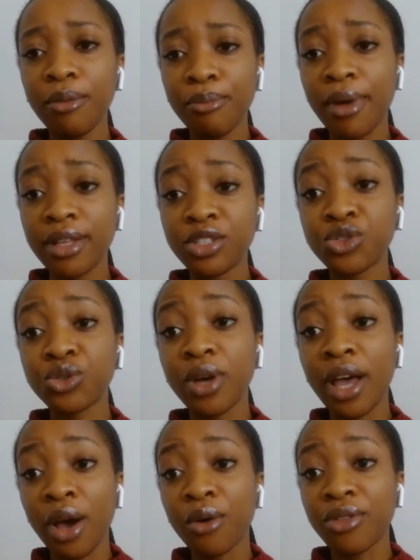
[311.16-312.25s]
menstrual
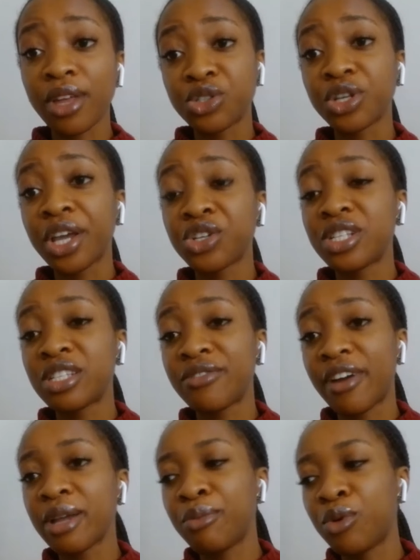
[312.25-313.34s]
health education is
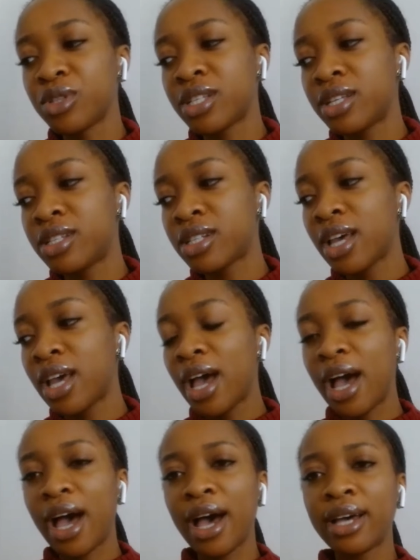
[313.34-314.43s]
very important.
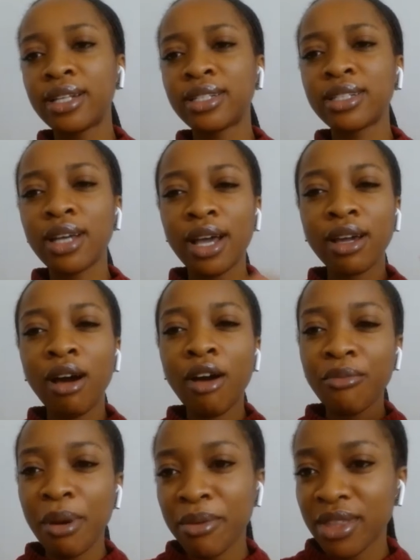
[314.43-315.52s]
And I can't
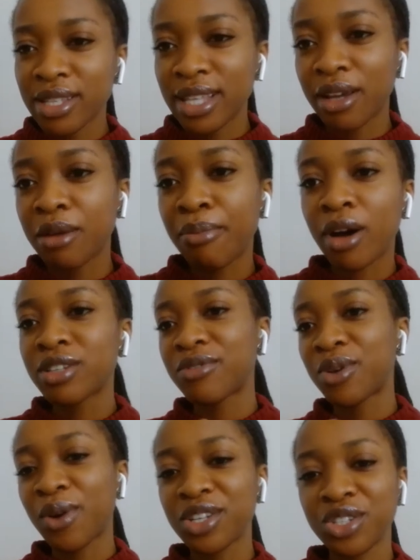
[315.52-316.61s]
remember the second part of the
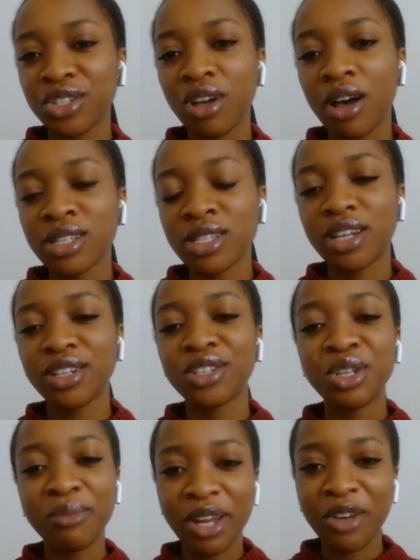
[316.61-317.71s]
question you asked, Anya. Do
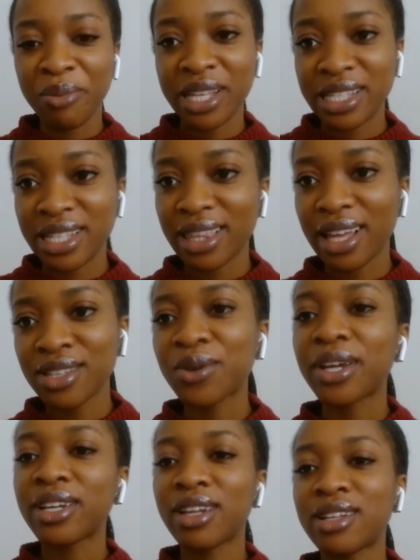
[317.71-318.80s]
you mind repeating that so
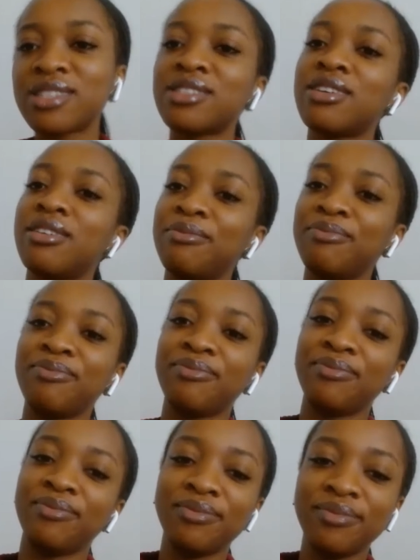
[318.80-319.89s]
I can
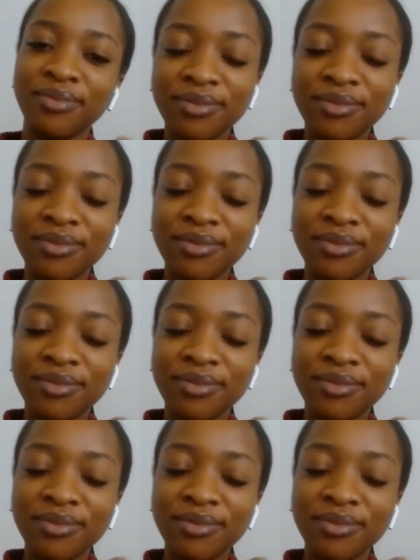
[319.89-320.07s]
answer?